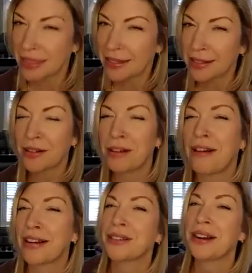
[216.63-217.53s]
He's a literal
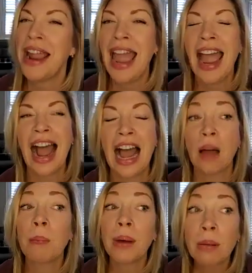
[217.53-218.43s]
rock star.
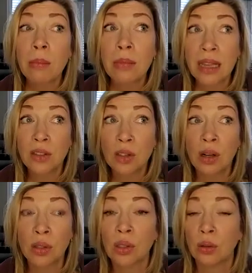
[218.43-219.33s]
But he's
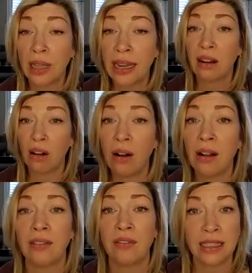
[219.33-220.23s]
also, like
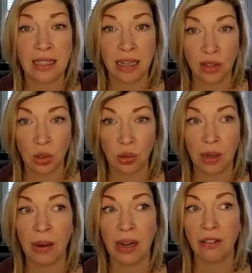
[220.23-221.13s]
all of us, a
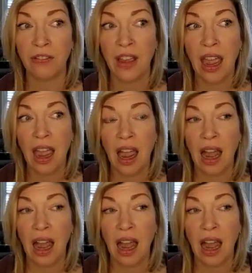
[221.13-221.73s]
history buff.